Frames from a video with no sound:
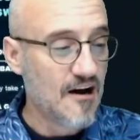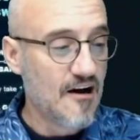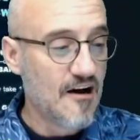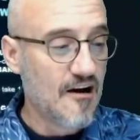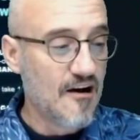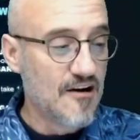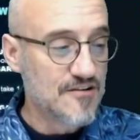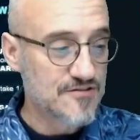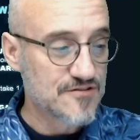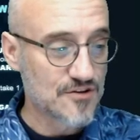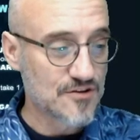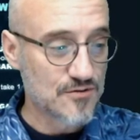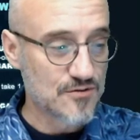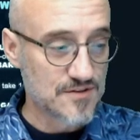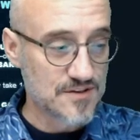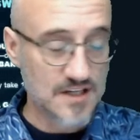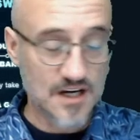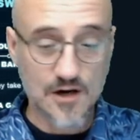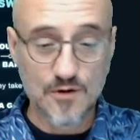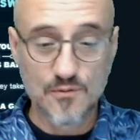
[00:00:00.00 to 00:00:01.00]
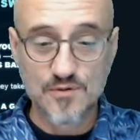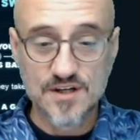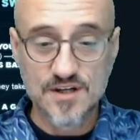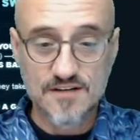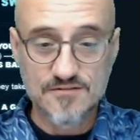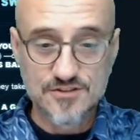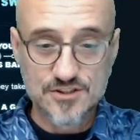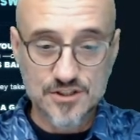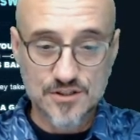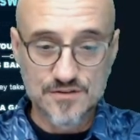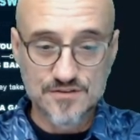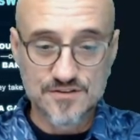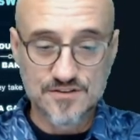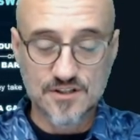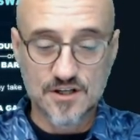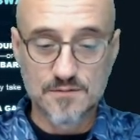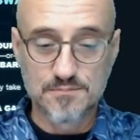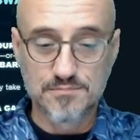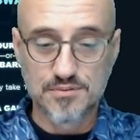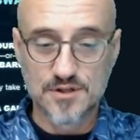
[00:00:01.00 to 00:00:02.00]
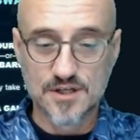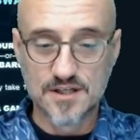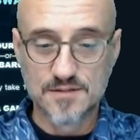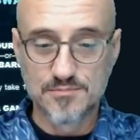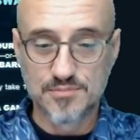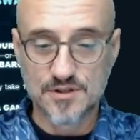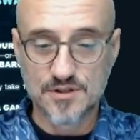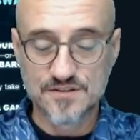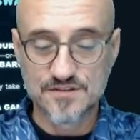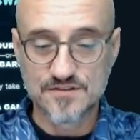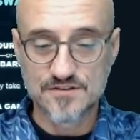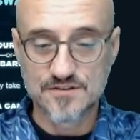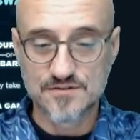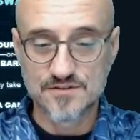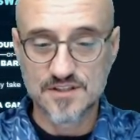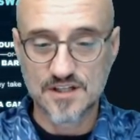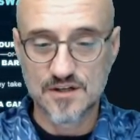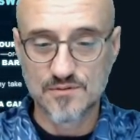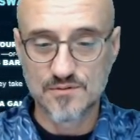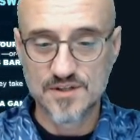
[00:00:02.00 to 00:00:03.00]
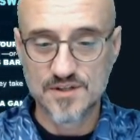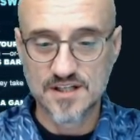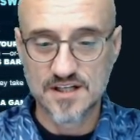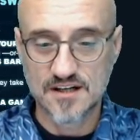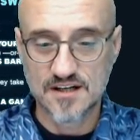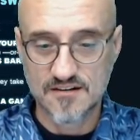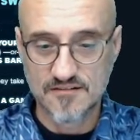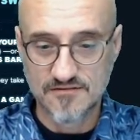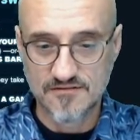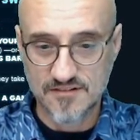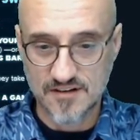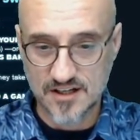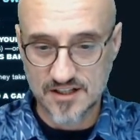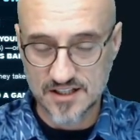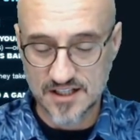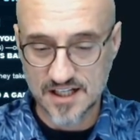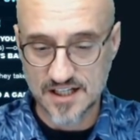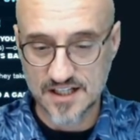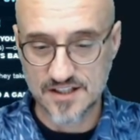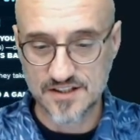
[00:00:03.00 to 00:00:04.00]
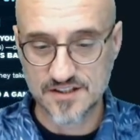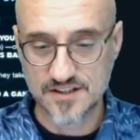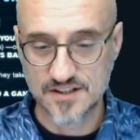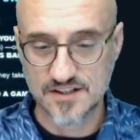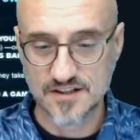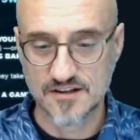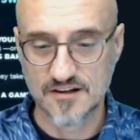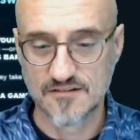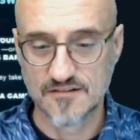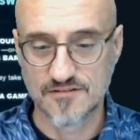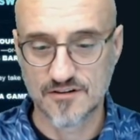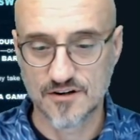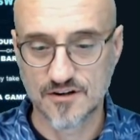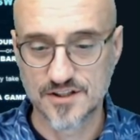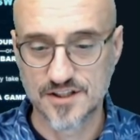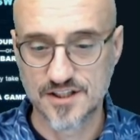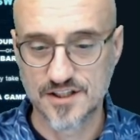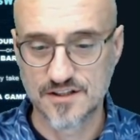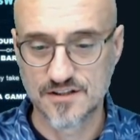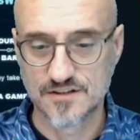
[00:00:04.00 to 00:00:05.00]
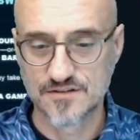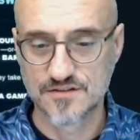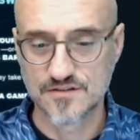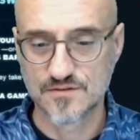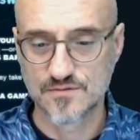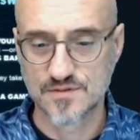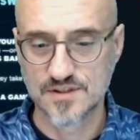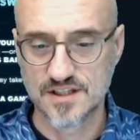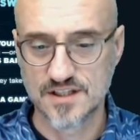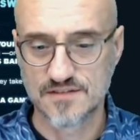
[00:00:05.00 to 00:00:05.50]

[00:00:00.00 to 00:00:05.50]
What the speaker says: So now we have chosen our playbook. So now we have an idea of our gear. So we have a